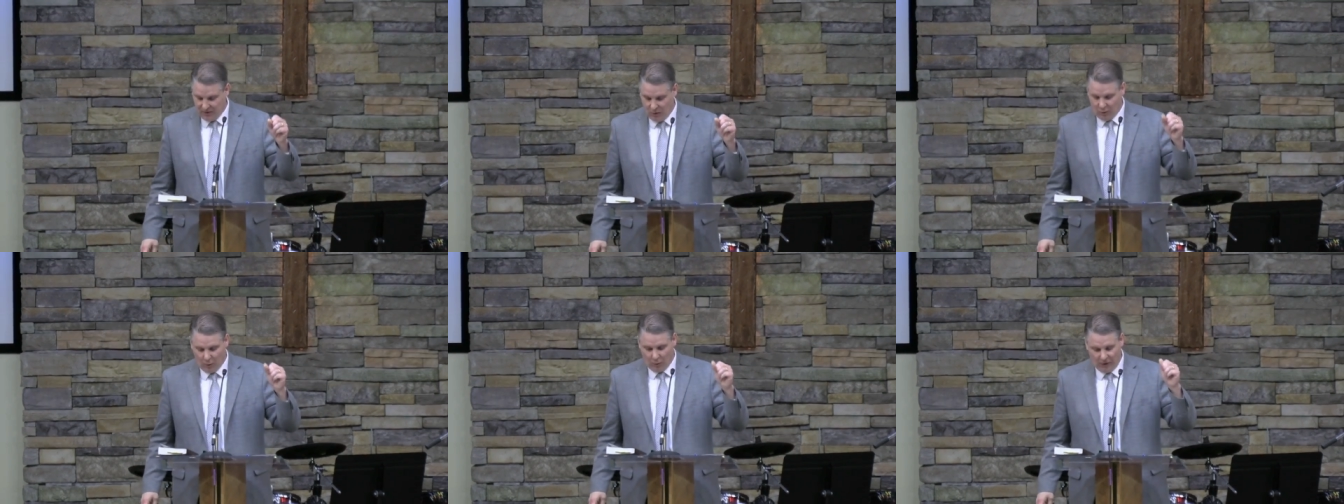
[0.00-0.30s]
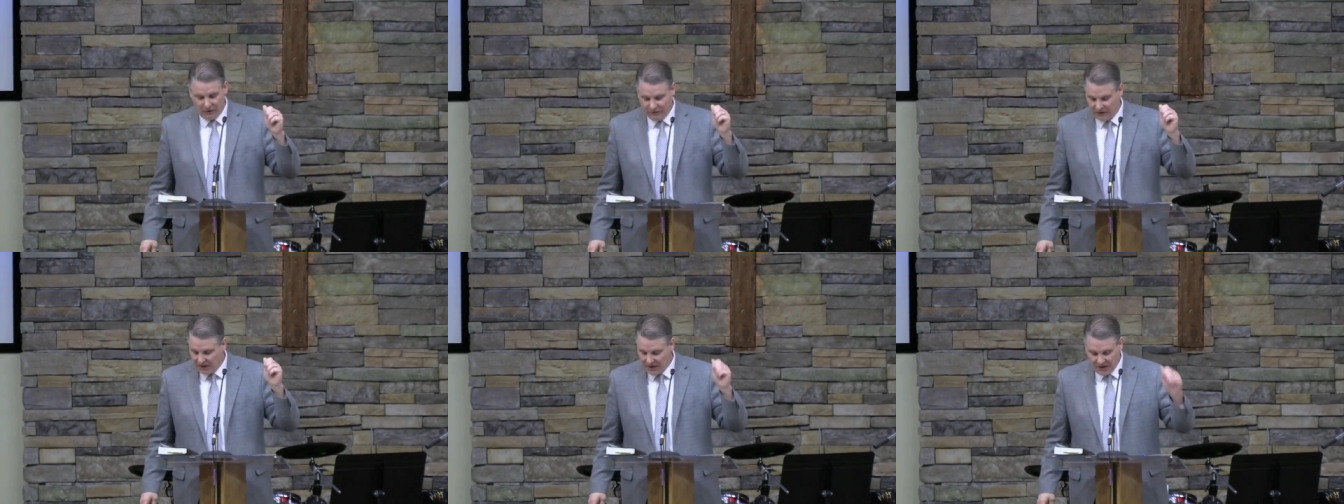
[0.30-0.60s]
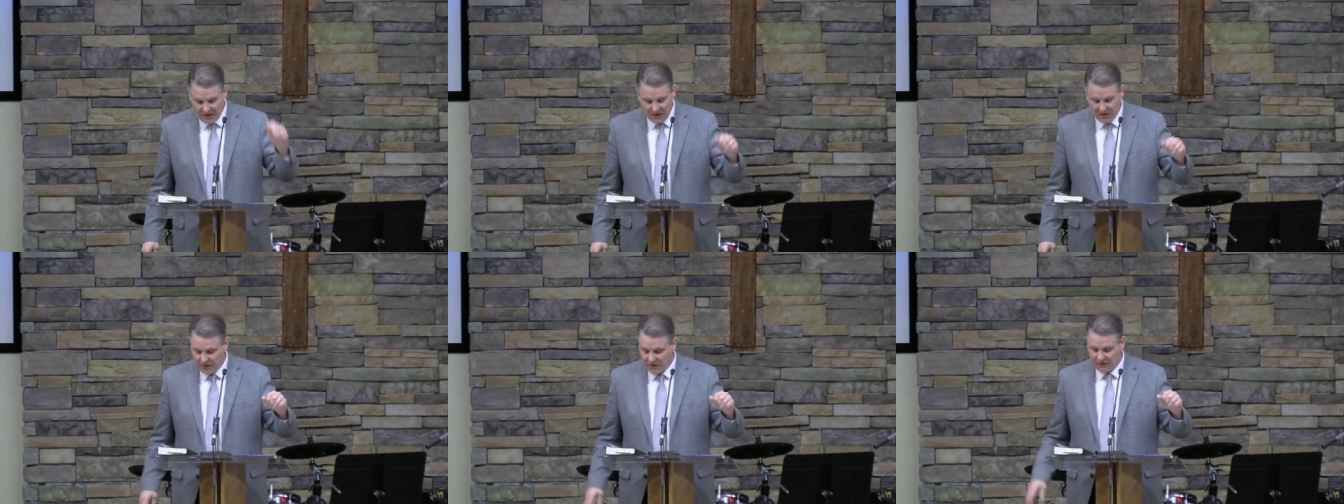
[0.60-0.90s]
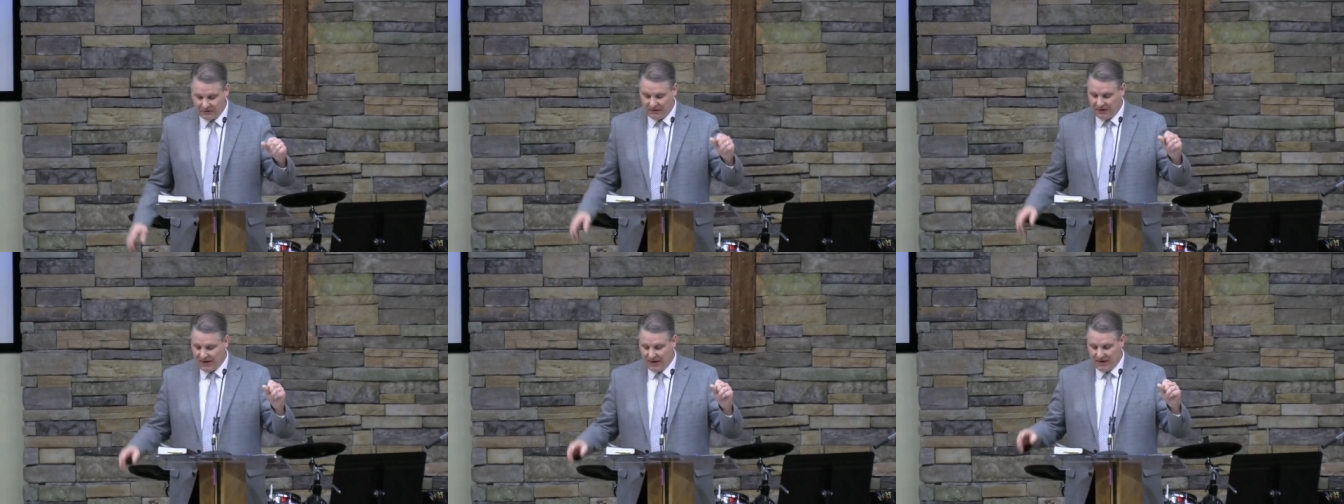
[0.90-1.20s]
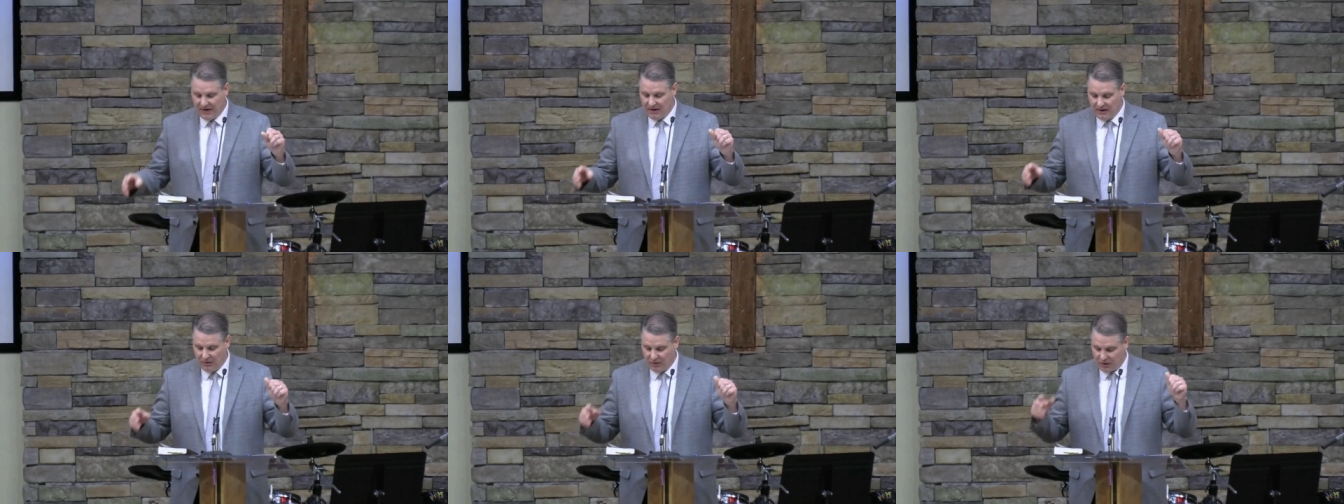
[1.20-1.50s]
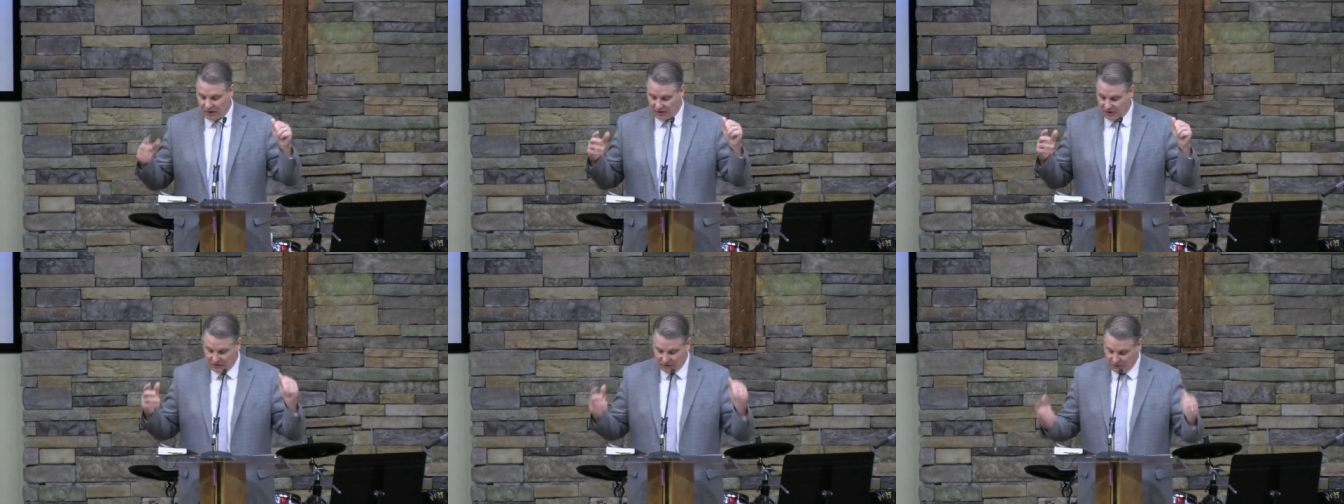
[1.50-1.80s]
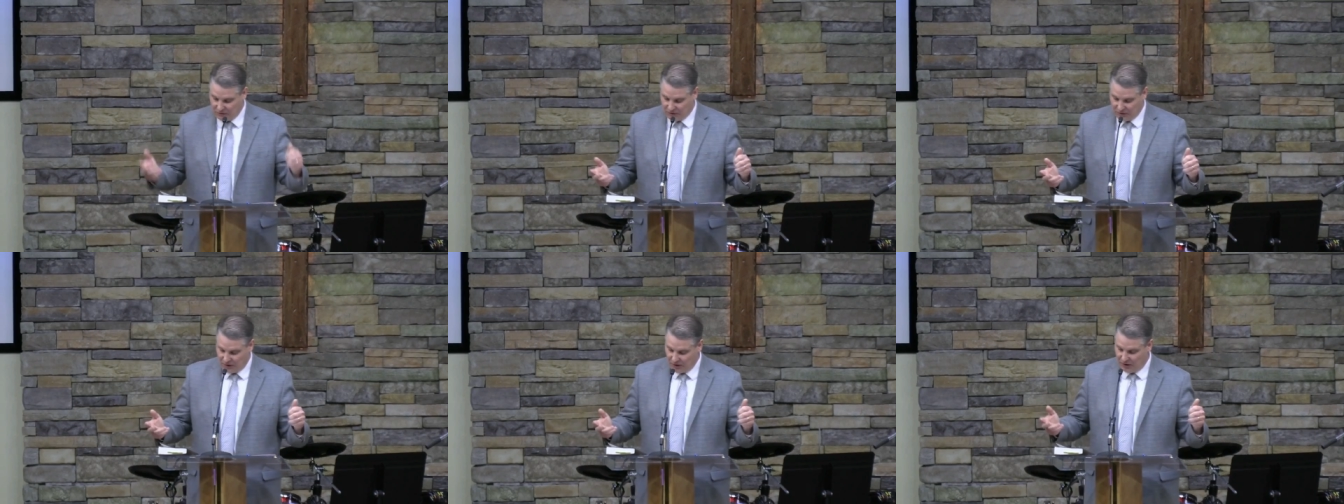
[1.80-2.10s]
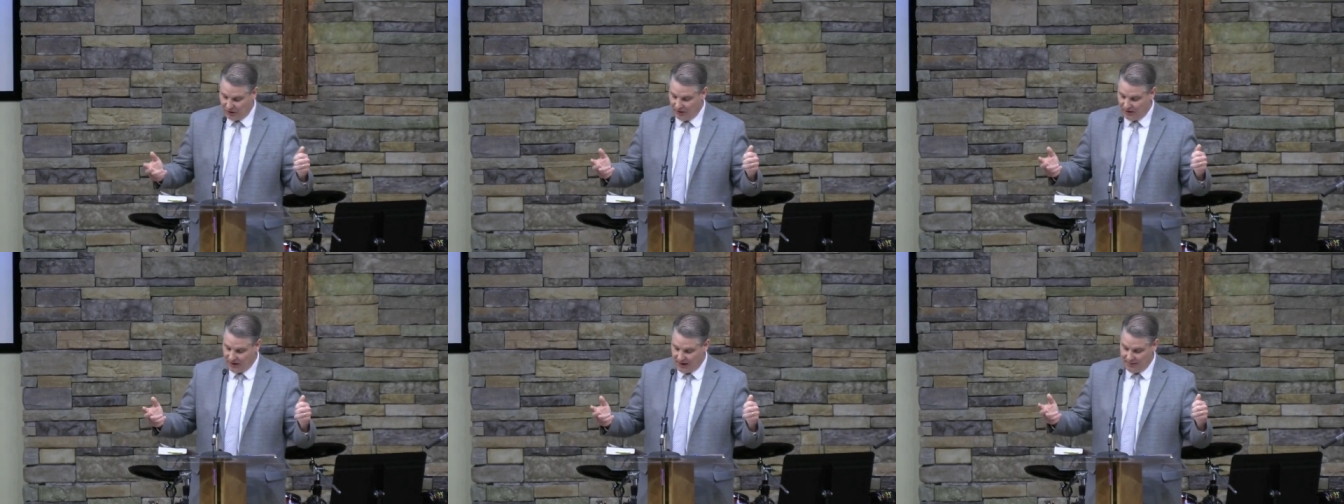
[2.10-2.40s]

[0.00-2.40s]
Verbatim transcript: wasn't irritated or concerned.